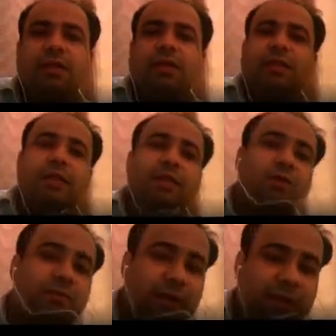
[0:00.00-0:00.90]
Then
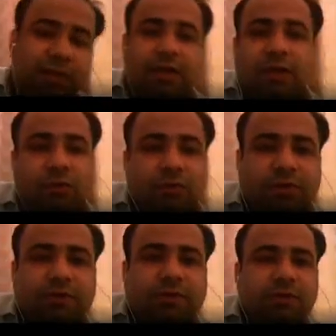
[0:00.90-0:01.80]
non-metallic
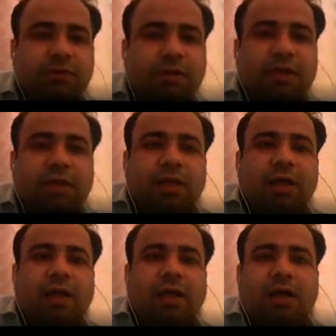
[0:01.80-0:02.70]
inclusions.
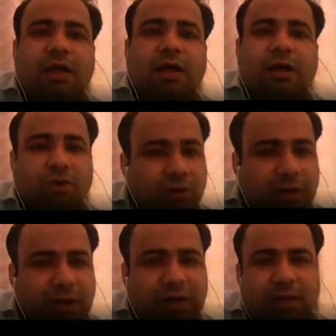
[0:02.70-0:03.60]

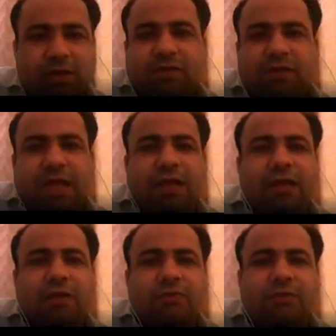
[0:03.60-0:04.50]
Non-metallic or slag
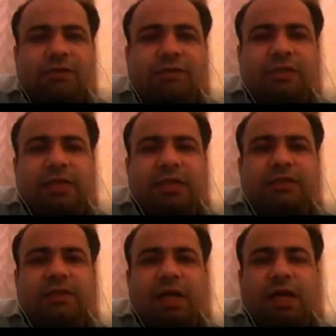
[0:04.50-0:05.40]
inclusions,
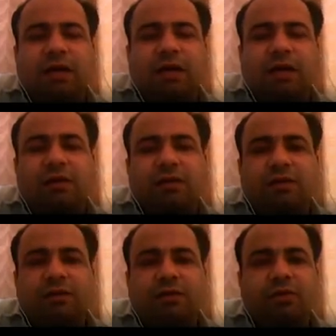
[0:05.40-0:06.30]
these are
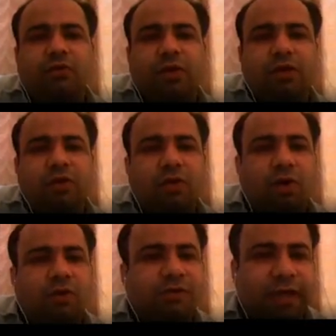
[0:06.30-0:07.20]
usually
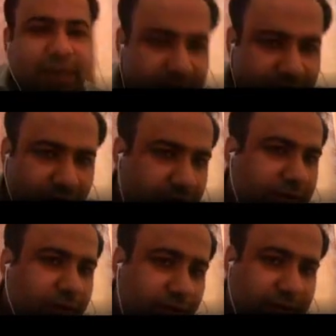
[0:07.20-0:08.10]
oxides
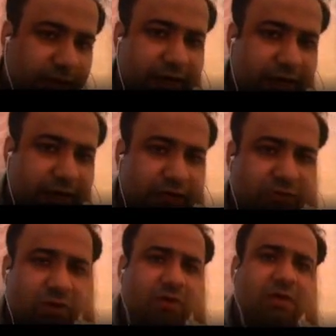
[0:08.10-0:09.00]
or sulfides
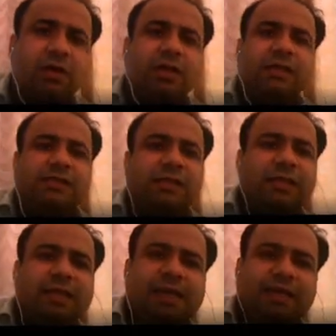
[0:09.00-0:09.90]
or
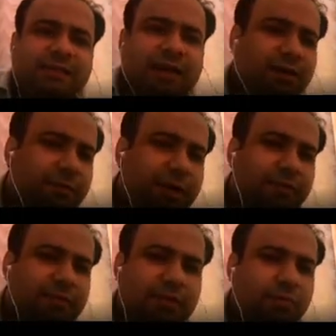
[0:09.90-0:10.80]
silicates that
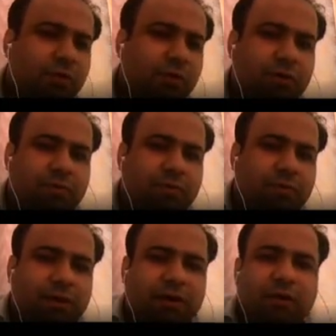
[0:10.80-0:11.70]
remain with the mortal
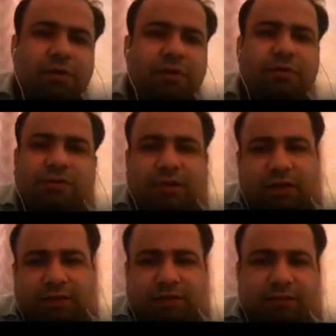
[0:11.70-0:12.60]
metal during original
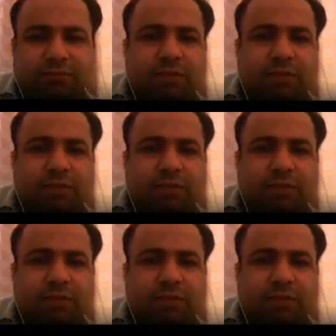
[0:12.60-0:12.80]
casting.